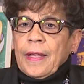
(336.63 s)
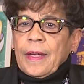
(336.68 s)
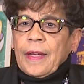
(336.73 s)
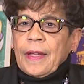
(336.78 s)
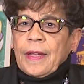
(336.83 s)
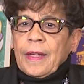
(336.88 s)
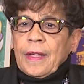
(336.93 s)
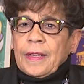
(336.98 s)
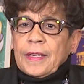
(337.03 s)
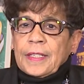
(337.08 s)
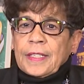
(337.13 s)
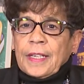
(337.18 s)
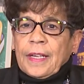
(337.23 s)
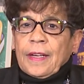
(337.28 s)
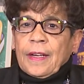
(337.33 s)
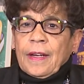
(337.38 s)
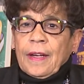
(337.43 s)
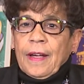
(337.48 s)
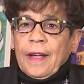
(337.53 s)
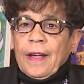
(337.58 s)
And
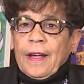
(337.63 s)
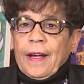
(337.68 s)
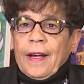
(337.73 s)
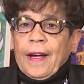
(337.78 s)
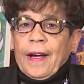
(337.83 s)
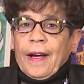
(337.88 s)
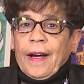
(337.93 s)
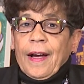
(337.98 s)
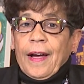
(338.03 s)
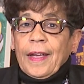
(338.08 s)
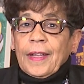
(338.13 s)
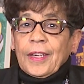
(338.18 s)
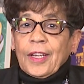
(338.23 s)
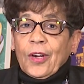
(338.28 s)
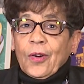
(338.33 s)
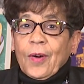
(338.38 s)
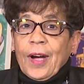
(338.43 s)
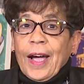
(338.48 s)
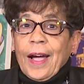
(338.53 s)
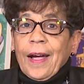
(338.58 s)
uh, I
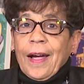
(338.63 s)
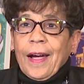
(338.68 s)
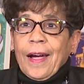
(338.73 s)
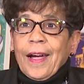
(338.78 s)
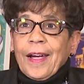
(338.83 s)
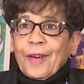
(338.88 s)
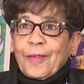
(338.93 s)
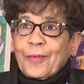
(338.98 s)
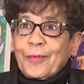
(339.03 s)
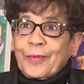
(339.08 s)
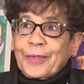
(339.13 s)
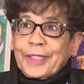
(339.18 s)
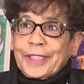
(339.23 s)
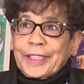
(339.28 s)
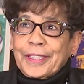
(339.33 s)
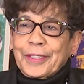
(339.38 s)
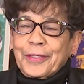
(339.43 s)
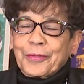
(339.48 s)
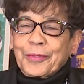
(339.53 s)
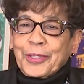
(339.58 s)
know I, I
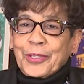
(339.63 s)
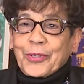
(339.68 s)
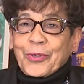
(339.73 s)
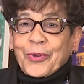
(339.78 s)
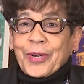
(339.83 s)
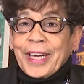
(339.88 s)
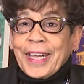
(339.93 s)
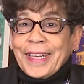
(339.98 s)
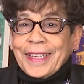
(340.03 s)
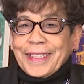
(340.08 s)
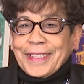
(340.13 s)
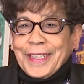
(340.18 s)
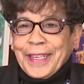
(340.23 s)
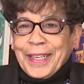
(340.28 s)
really regret